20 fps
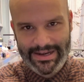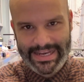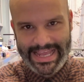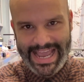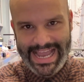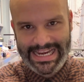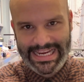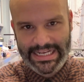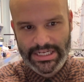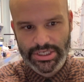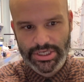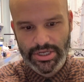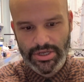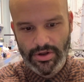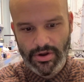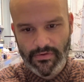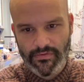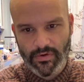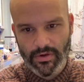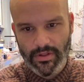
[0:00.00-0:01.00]

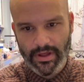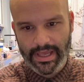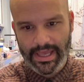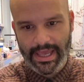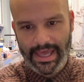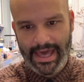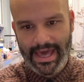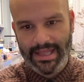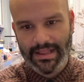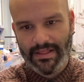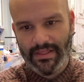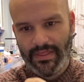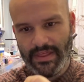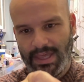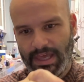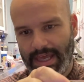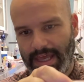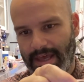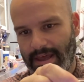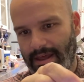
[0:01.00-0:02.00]
82 if we're looking at
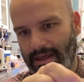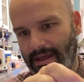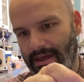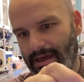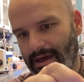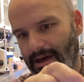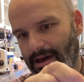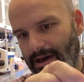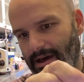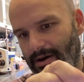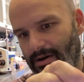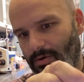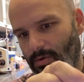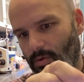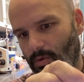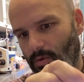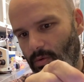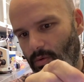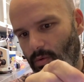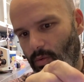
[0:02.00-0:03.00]
the
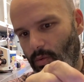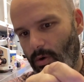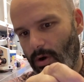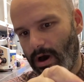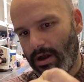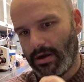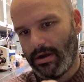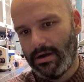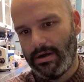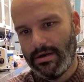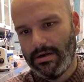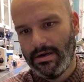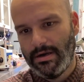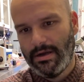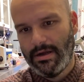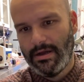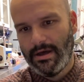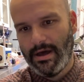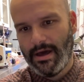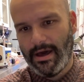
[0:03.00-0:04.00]
water
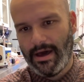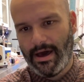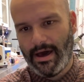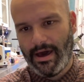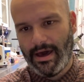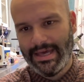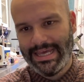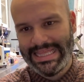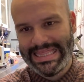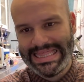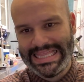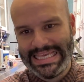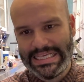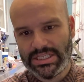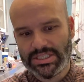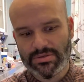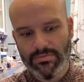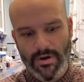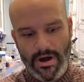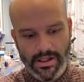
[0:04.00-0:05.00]
in the
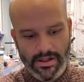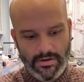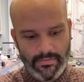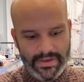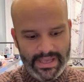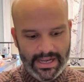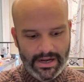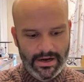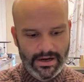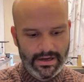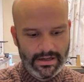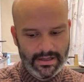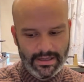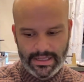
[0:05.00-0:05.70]
smaller beaker,